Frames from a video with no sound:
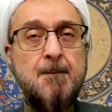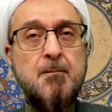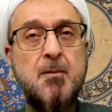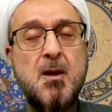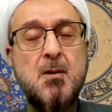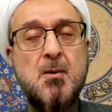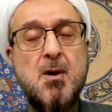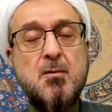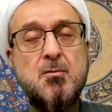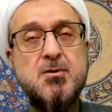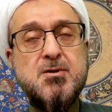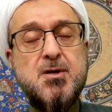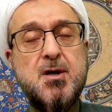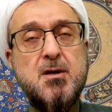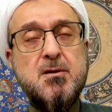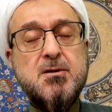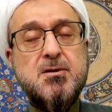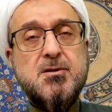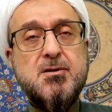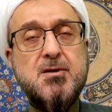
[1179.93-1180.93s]
Imam
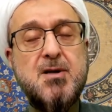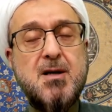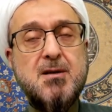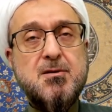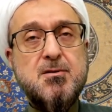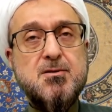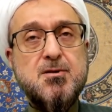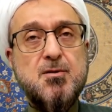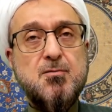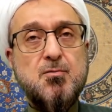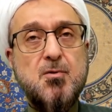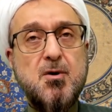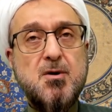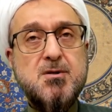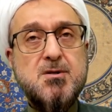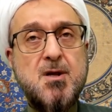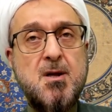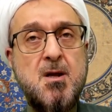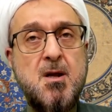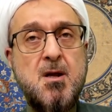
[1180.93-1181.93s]
Hussein's strategy
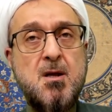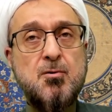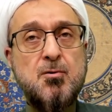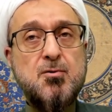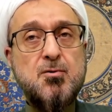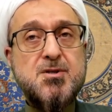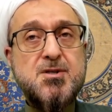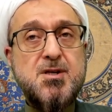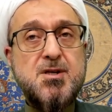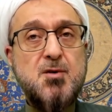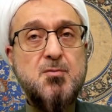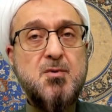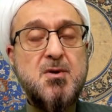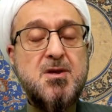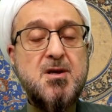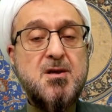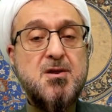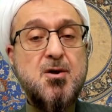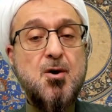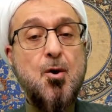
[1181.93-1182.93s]
was to see
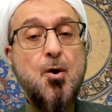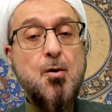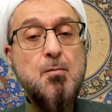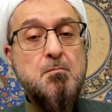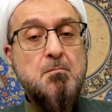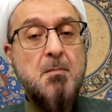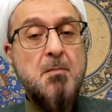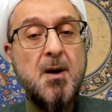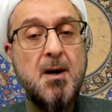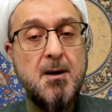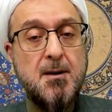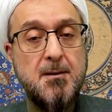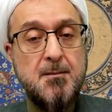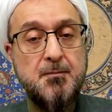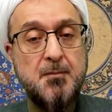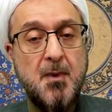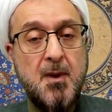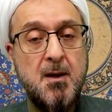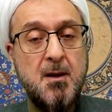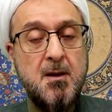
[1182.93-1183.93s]
whether the ummah,
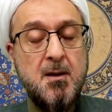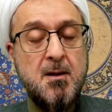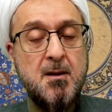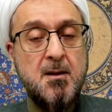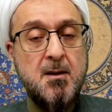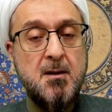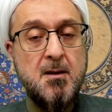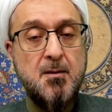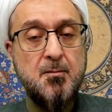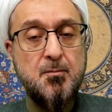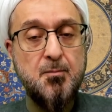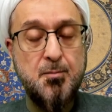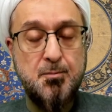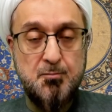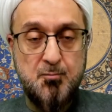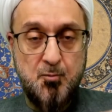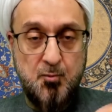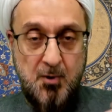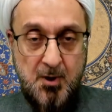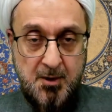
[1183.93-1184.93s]

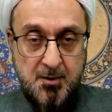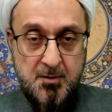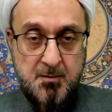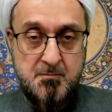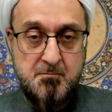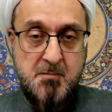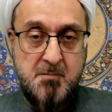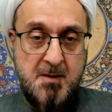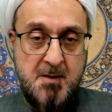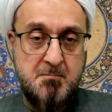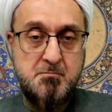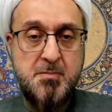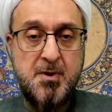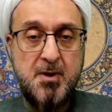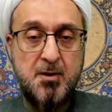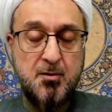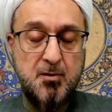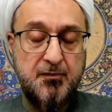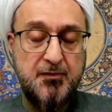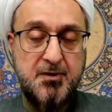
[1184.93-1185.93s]
one
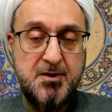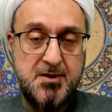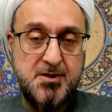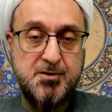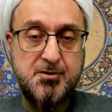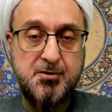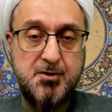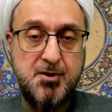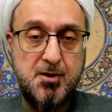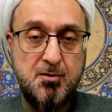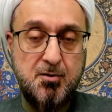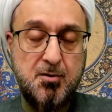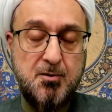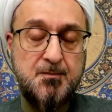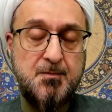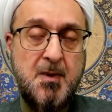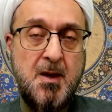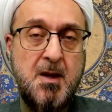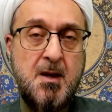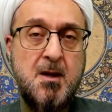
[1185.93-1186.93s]
member of this trio,
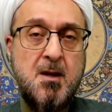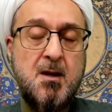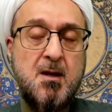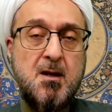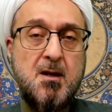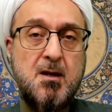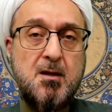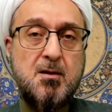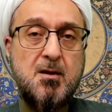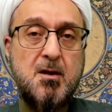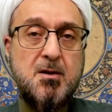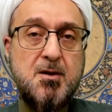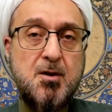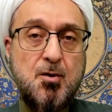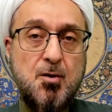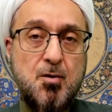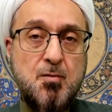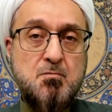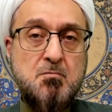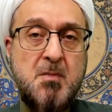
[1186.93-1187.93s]
the
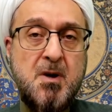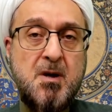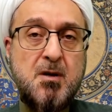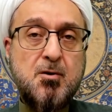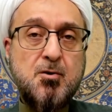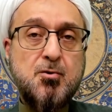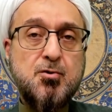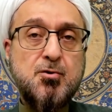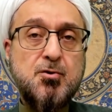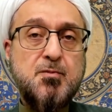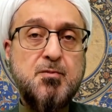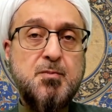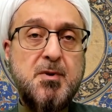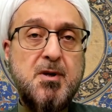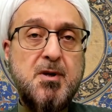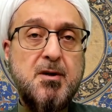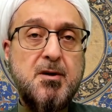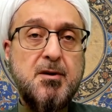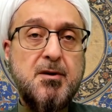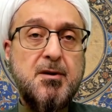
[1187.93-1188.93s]
ummah could
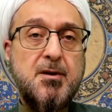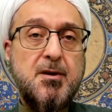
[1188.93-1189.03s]
be